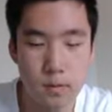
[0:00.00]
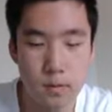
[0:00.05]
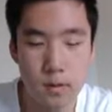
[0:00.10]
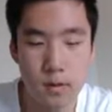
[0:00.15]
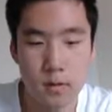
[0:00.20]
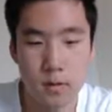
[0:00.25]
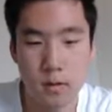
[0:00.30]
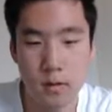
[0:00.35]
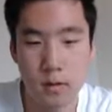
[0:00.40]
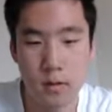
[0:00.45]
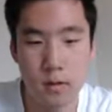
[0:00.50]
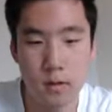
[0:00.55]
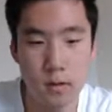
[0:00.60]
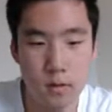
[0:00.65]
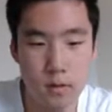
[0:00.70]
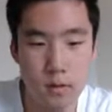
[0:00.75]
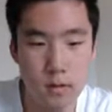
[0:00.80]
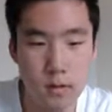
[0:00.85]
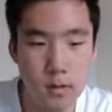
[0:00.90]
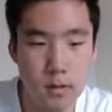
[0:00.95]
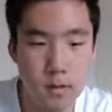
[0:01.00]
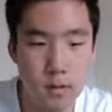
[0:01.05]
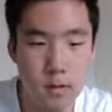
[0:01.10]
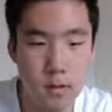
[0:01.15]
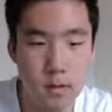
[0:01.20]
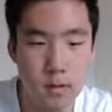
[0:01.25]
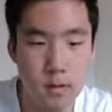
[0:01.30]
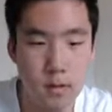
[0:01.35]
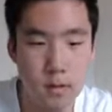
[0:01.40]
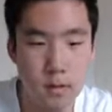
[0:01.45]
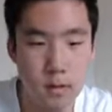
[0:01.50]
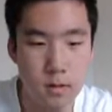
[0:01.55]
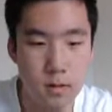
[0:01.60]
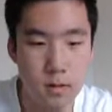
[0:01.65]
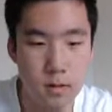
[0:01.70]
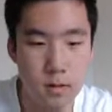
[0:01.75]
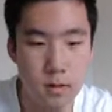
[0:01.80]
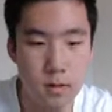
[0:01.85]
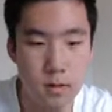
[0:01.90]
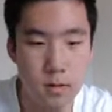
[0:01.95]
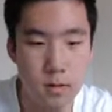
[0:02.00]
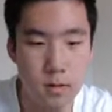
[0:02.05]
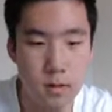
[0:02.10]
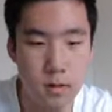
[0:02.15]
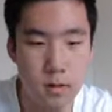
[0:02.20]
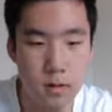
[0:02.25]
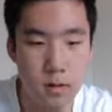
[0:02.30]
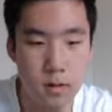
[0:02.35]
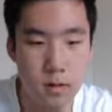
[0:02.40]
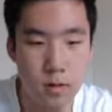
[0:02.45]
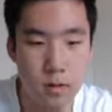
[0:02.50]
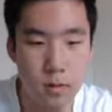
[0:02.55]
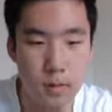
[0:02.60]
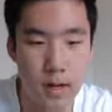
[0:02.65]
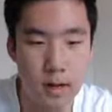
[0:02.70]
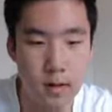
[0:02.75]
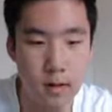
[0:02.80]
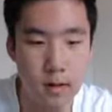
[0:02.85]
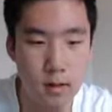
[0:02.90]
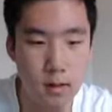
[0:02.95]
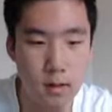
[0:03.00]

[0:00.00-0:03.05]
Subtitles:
So let's go back